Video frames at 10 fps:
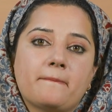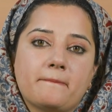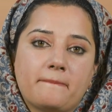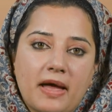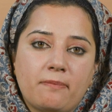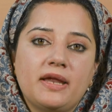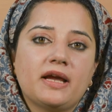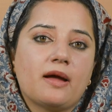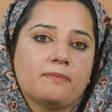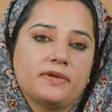public
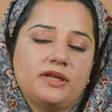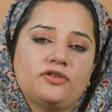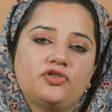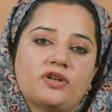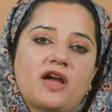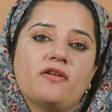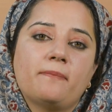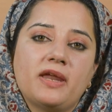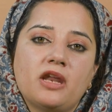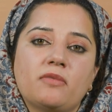companies should have a
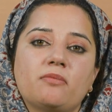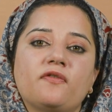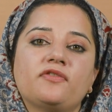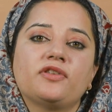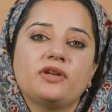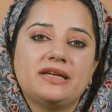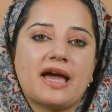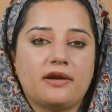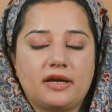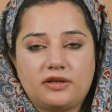minimum of 3
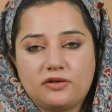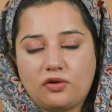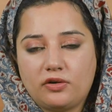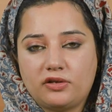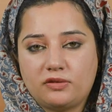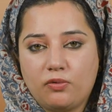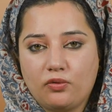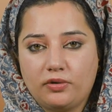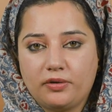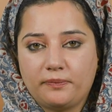directors on its
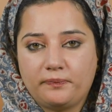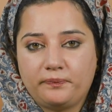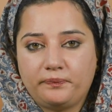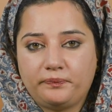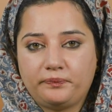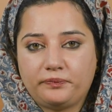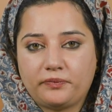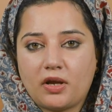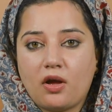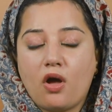board.
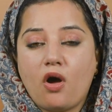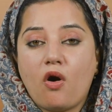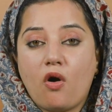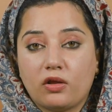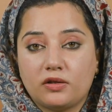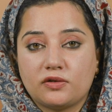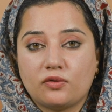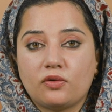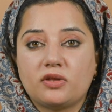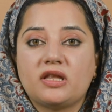Also,
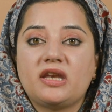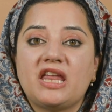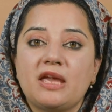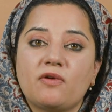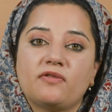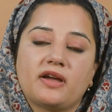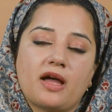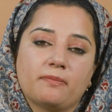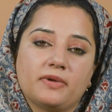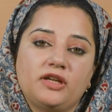the name of the
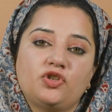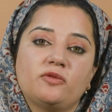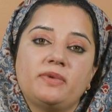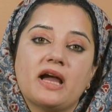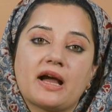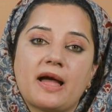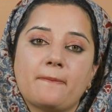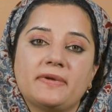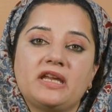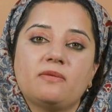company should be
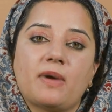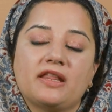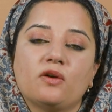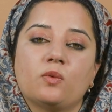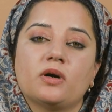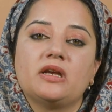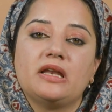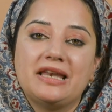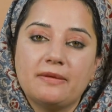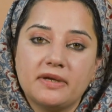accompanied by the word
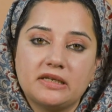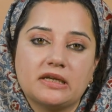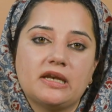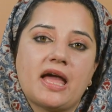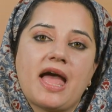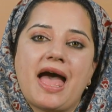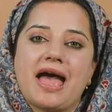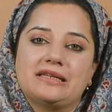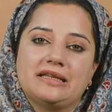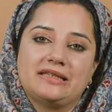limited at
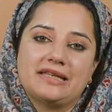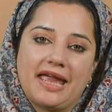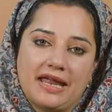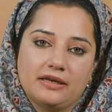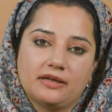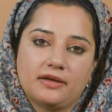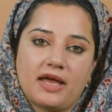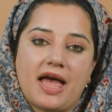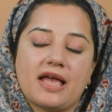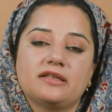its end,
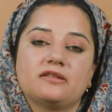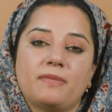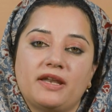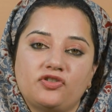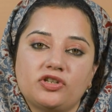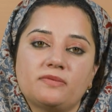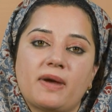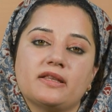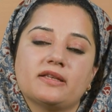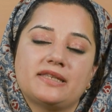as is mentioned by
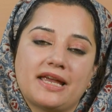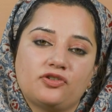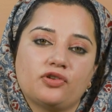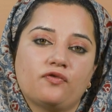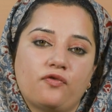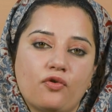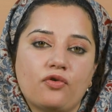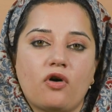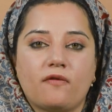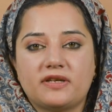the Section 4
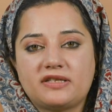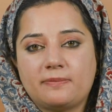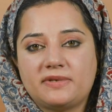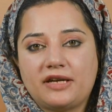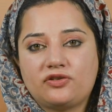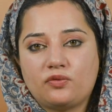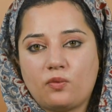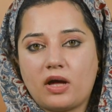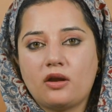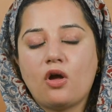of the subsection
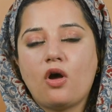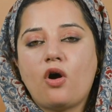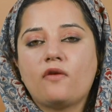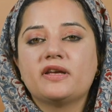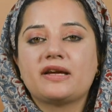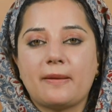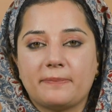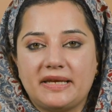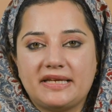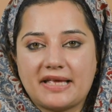1 of the
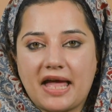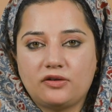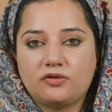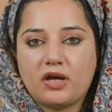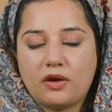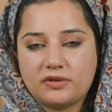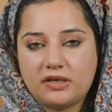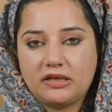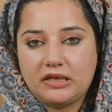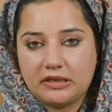Companies Act
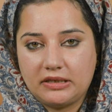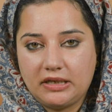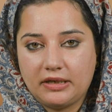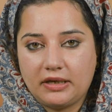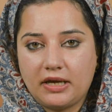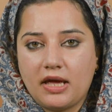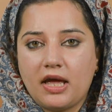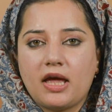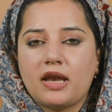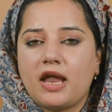2013.
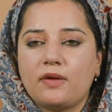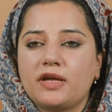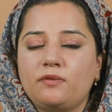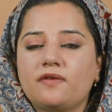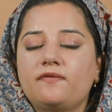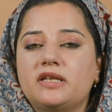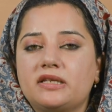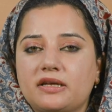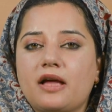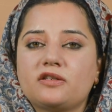Now that we have
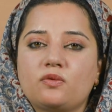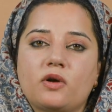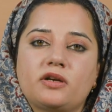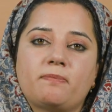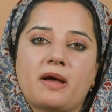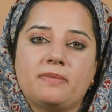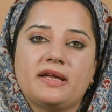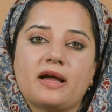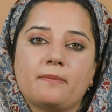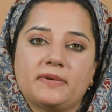discussed what a public
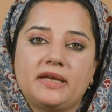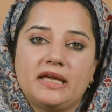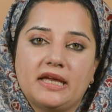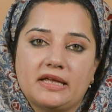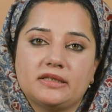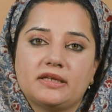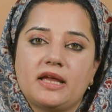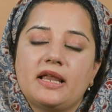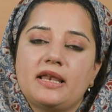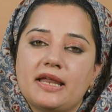company is,
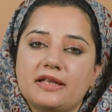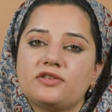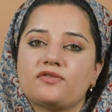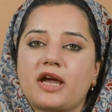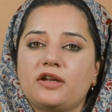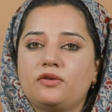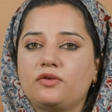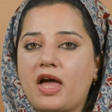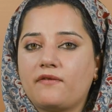let's try to have an